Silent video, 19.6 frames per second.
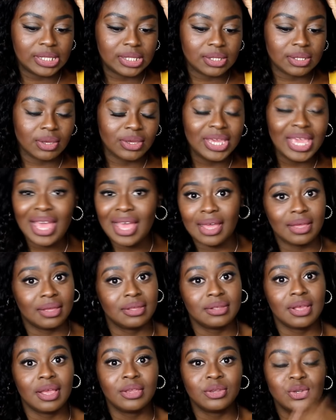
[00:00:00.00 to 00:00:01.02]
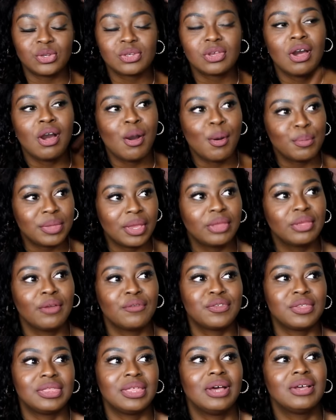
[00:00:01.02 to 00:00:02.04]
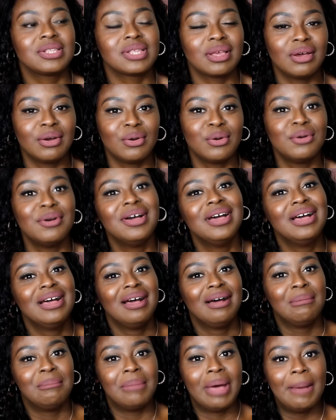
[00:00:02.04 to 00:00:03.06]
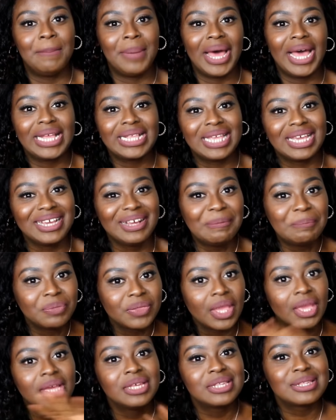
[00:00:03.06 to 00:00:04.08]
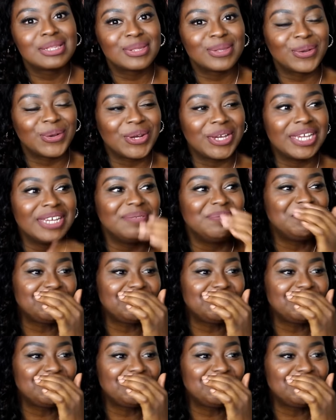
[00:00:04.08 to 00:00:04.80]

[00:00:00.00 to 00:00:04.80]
So yeah, I just calmed down after that. I was like, oh, my bad. Sorry.